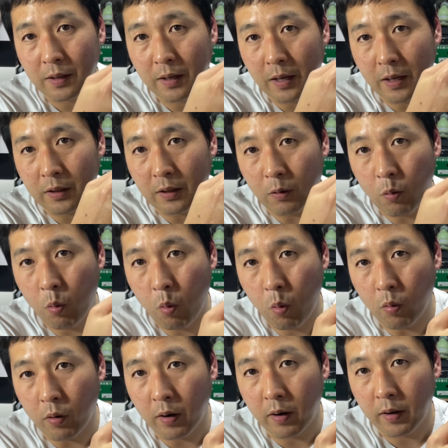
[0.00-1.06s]
the
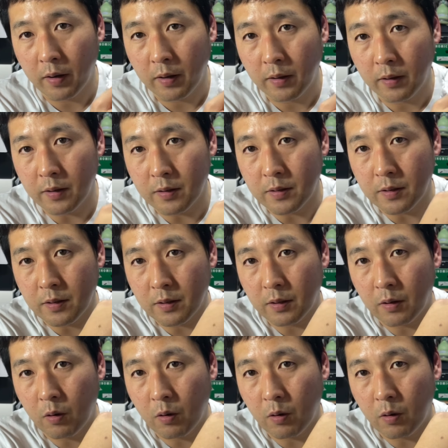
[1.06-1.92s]
core, there's this